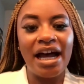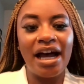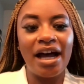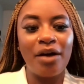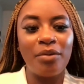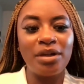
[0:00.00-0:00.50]

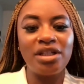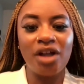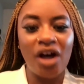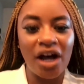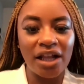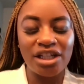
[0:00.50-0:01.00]
uh, went to
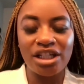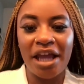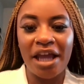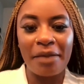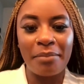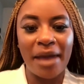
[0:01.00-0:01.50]
college and
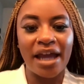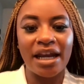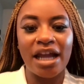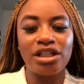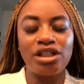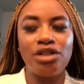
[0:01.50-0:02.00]
came back,
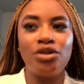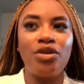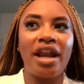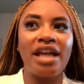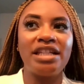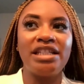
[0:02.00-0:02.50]
and I just knew
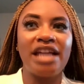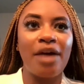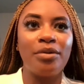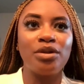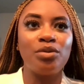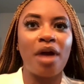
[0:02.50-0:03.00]
that SEI
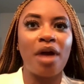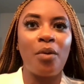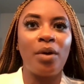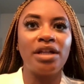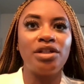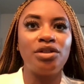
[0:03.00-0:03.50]
was where I wanted